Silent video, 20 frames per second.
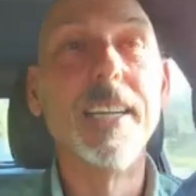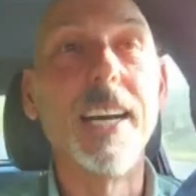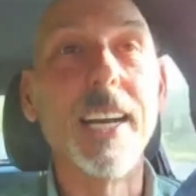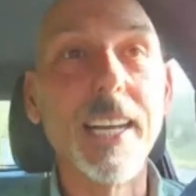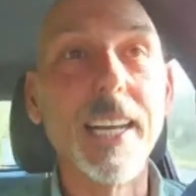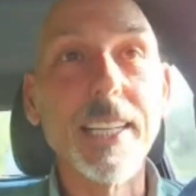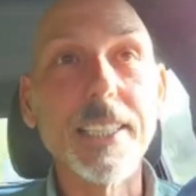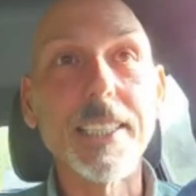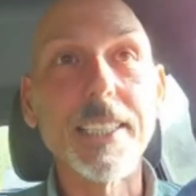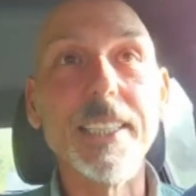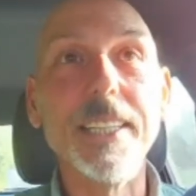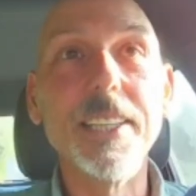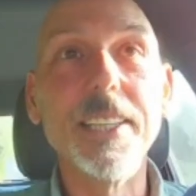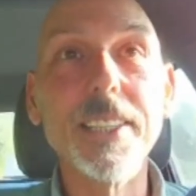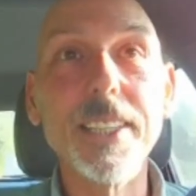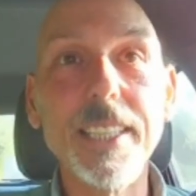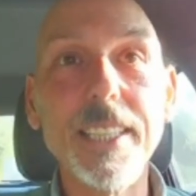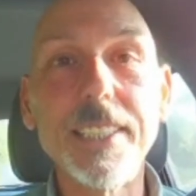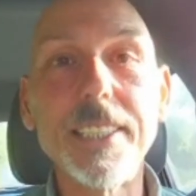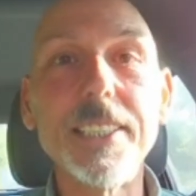I guess the deer
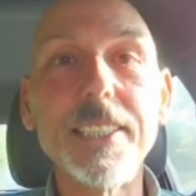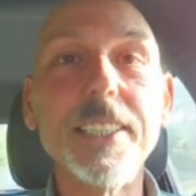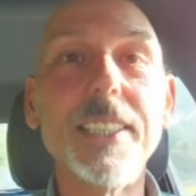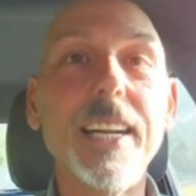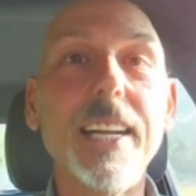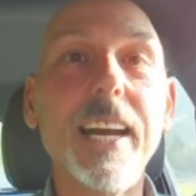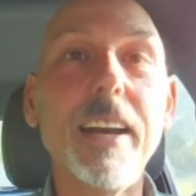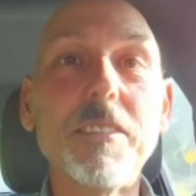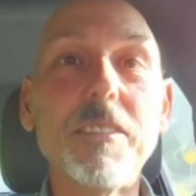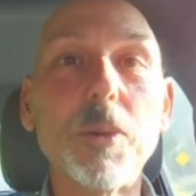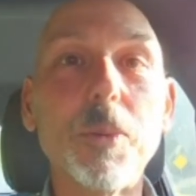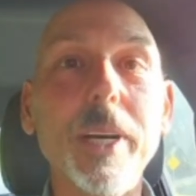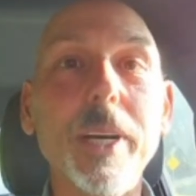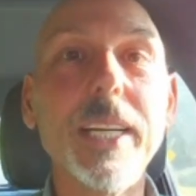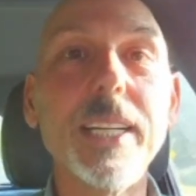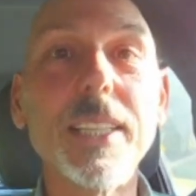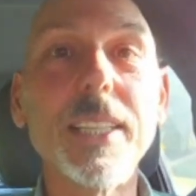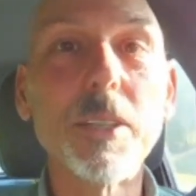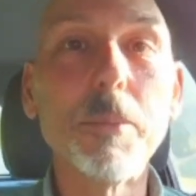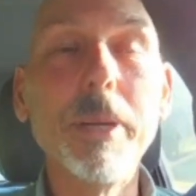lease is gonna have to
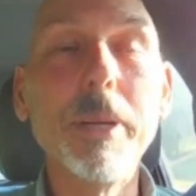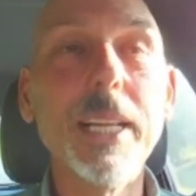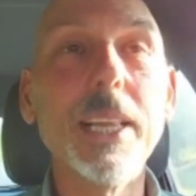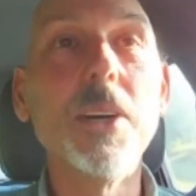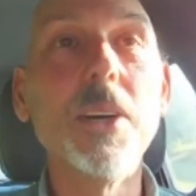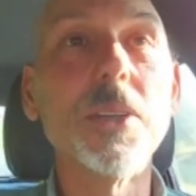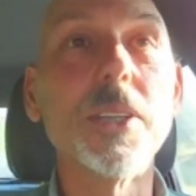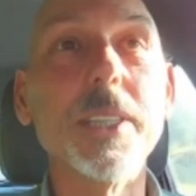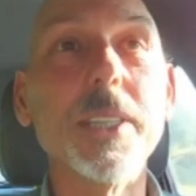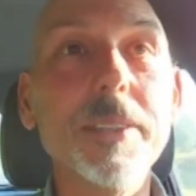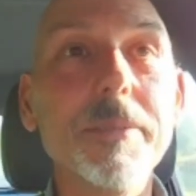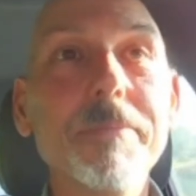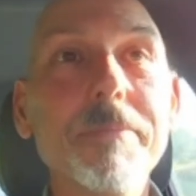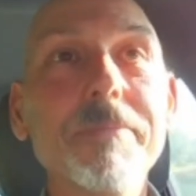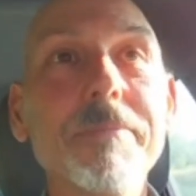wait a little bit longer.